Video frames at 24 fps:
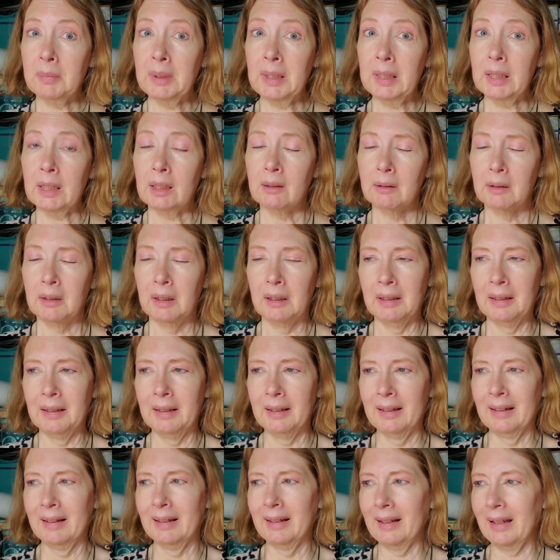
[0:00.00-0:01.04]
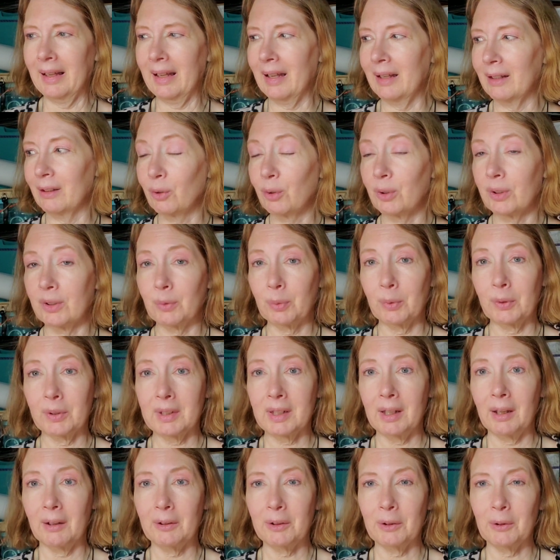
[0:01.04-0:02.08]
me, as Chris
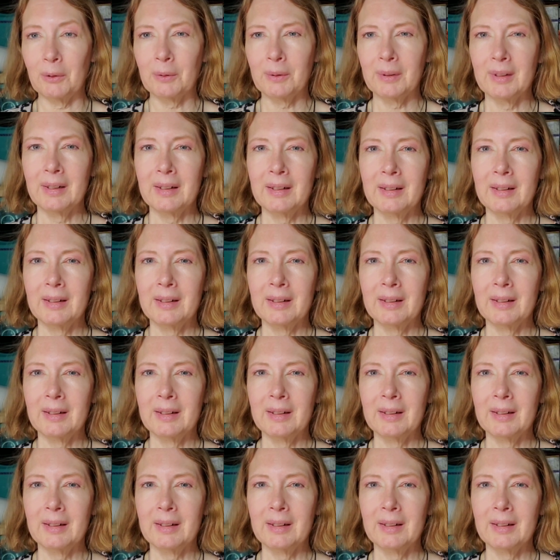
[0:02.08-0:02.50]
will tell you.